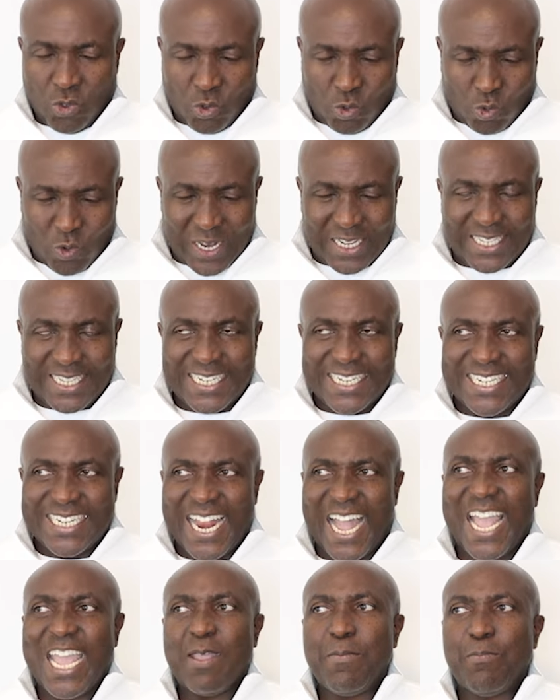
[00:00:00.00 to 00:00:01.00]

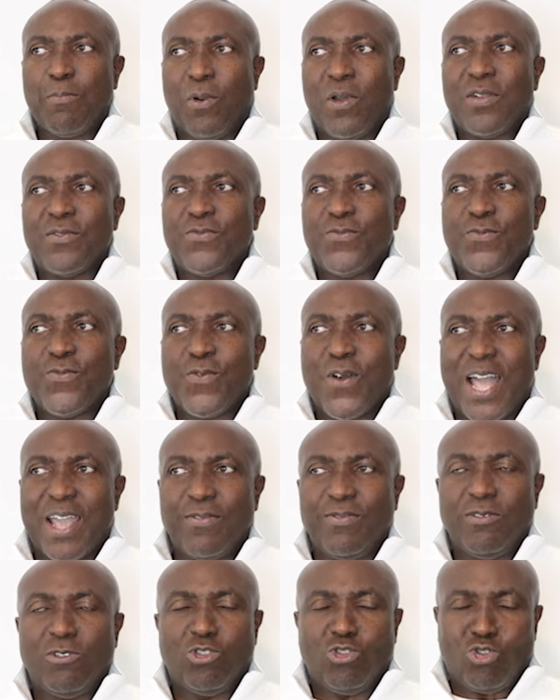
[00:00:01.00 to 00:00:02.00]

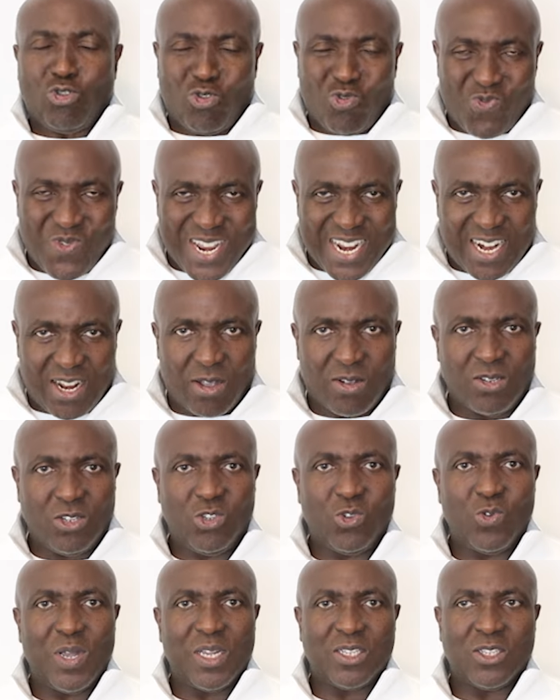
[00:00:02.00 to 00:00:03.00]
29.5 trillion
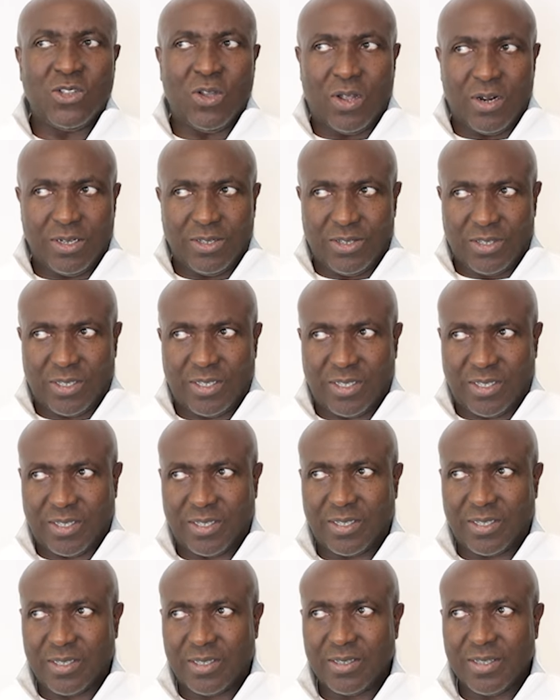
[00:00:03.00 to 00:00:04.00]
US
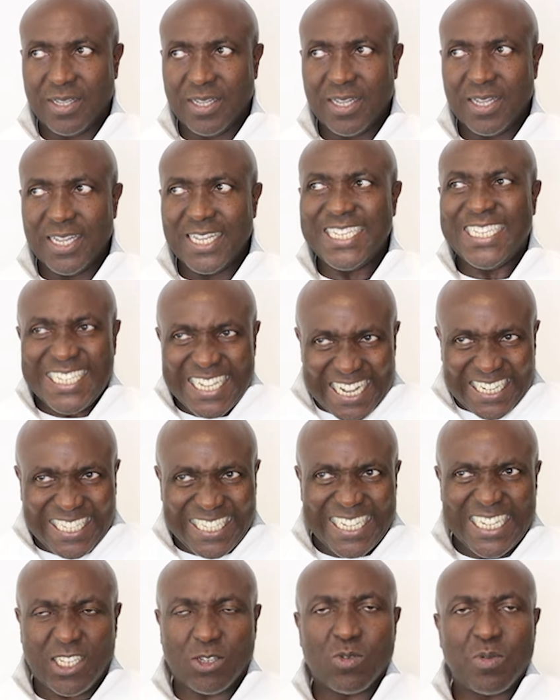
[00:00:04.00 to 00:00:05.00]
dollars.
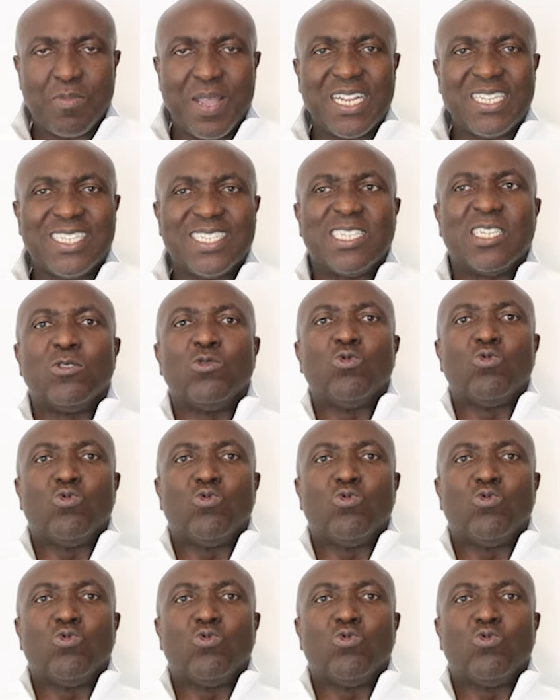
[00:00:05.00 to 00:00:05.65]
Yet it remains the